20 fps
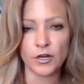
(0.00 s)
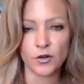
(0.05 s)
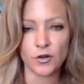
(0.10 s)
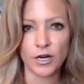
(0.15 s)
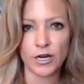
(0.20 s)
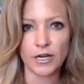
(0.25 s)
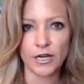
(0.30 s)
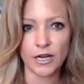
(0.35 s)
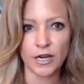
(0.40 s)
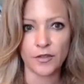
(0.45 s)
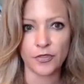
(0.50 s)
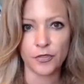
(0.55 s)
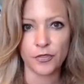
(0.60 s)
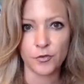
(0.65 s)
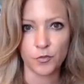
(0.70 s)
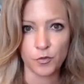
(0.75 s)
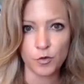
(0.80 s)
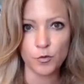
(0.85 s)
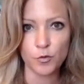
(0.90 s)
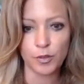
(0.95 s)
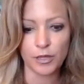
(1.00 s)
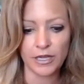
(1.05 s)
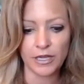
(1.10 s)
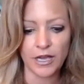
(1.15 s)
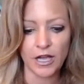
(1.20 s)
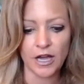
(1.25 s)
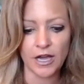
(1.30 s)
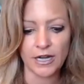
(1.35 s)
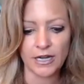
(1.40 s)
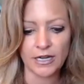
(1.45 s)
create a through play
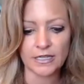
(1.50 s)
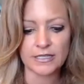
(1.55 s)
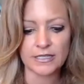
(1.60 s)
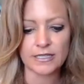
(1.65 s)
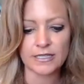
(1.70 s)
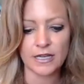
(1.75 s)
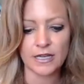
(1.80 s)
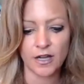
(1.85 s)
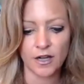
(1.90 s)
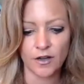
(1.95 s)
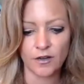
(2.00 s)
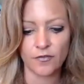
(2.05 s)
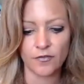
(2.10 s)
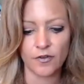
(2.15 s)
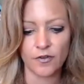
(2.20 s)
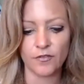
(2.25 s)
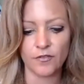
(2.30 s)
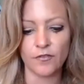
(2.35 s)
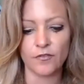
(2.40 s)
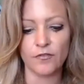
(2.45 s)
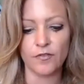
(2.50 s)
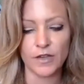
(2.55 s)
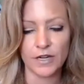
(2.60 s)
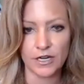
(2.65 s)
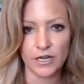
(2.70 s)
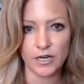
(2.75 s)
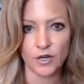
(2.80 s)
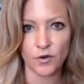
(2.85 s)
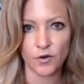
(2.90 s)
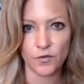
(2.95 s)
audience of
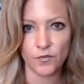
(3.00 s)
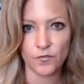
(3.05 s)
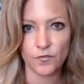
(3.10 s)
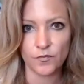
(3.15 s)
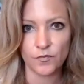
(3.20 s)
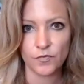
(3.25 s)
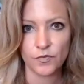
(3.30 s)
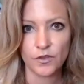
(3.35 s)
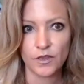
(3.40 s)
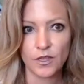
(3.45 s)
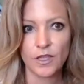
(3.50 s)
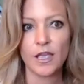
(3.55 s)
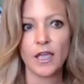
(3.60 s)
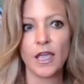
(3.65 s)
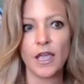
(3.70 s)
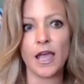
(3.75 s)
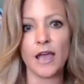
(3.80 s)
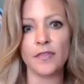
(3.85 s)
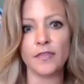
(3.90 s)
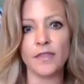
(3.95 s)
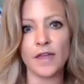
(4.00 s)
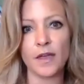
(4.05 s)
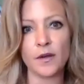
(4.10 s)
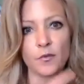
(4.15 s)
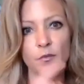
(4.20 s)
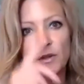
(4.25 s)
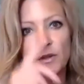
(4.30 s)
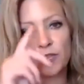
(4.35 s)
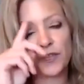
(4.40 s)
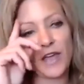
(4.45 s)
video. And
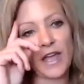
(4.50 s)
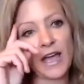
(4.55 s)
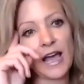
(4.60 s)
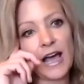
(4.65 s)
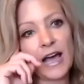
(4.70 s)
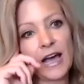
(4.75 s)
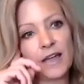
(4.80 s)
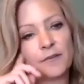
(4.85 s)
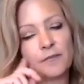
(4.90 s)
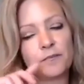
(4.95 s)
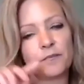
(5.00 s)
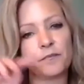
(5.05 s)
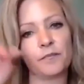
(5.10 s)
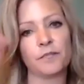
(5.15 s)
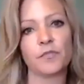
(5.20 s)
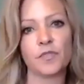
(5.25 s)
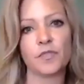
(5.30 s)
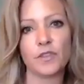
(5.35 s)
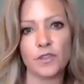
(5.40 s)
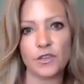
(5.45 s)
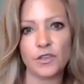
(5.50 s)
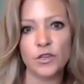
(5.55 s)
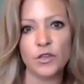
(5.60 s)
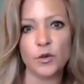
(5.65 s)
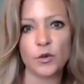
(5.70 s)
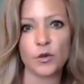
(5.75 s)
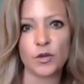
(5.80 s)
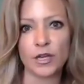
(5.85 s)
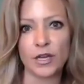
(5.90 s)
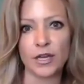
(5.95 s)
then with that,
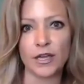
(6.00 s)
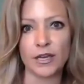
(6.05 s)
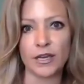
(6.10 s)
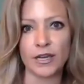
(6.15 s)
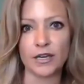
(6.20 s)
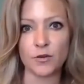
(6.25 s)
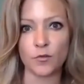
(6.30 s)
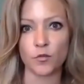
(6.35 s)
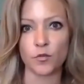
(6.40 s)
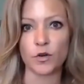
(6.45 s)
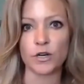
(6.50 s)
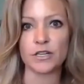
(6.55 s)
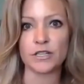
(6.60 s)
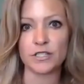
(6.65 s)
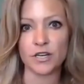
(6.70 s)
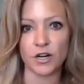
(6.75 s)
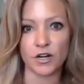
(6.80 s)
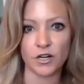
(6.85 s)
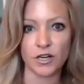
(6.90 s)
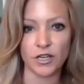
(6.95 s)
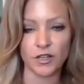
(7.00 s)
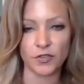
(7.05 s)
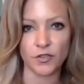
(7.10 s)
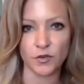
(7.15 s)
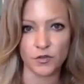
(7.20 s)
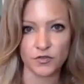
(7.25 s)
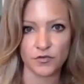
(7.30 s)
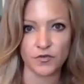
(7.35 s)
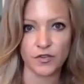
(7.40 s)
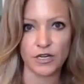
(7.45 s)
you can retarget
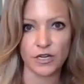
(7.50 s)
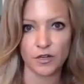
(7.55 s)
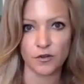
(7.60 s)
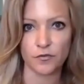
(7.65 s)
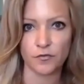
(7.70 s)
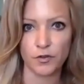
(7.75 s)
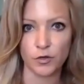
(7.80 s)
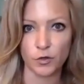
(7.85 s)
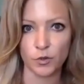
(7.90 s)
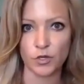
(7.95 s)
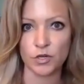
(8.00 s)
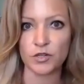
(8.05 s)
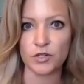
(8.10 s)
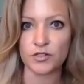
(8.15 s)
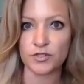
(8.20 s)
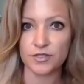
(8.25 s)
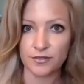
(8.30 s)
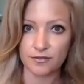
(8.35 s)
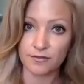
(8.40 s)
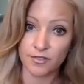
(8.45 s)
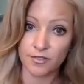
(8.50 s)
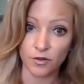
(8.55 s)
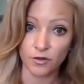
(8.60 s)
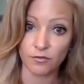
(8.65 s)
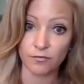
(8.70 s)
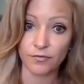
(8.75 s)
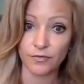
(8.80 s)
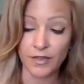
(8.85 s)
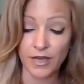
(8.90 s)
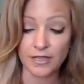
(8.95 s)
those video viewers.
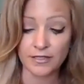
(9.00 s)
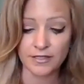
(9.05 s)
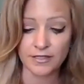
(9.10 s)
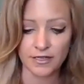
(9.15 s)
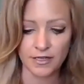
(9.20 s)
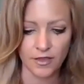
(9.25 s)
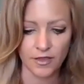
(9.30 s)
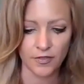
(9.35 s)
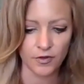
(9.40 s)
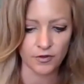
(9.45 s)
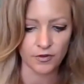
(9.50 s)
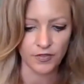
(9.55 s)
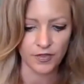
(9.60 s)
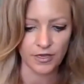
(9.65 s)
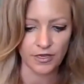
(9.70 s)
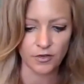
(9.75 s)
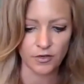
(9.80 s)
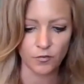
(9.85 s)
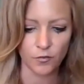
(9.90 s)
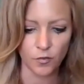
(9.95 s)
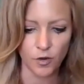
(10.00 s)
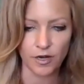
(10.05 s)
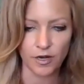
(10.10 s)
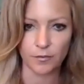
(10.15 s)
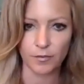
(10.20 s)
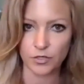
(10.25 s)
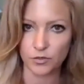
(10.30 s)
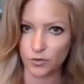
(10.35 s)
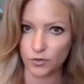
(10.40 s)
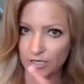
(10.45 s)
So that's another thing you want to
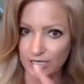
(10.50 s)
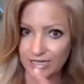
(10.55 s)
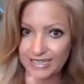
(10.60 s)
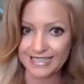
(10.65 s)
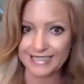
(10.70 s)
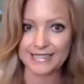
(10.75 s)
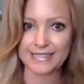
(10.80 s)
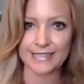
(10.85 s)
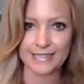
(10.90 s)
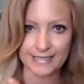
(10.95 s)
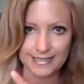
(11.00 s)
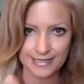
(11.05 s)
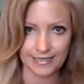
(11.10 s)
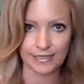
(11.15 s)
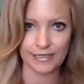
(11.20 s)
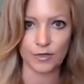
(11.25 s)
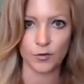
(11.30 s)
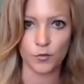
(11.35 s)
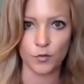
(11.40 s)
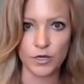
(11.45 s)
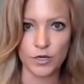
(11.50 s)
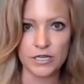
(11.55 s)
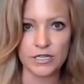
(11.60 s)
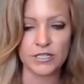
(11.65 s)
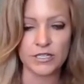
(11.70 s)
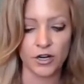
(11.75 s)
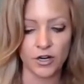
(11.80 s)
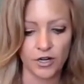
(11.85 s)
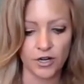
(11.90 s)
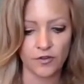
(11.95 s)
be doing consistently,
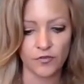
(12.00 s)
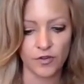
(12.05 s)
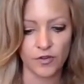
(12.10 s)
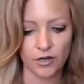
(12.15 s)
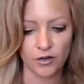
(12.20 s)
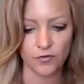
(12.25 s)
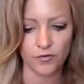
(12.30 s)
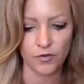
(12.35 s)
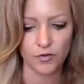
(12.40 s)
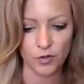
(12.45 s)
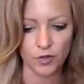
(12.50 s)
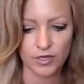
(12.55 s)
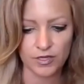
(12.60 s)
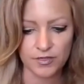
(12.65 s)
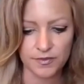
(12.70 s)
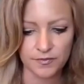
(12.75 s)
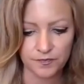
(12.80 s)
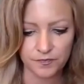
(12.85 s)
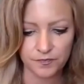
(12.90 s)
retarget video viewers.